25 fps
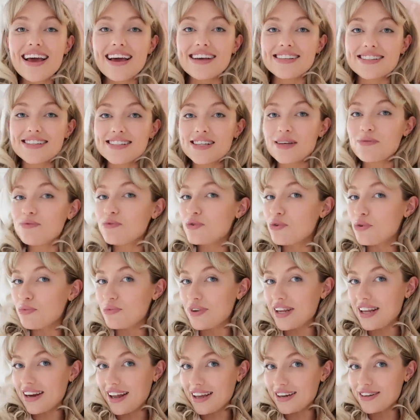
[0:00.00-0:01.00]
It's because I'm
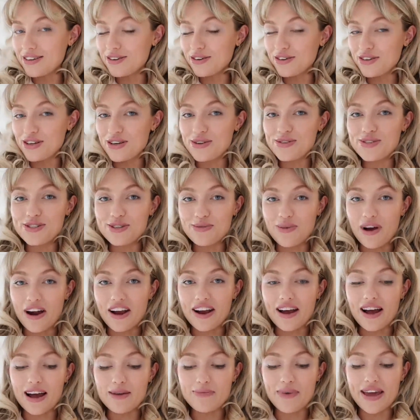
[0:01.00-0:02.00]
normally like not used to
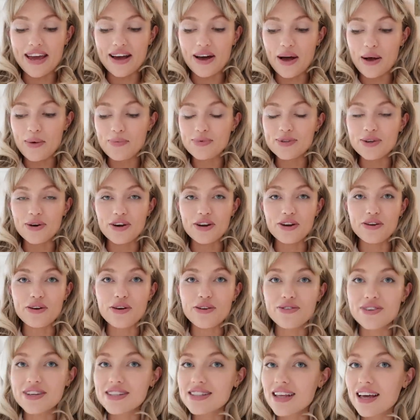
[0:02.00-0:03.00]
wearing eye makeup, so I don't
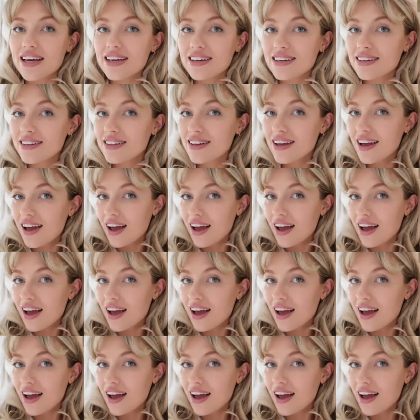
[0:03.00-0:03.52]
know if it's like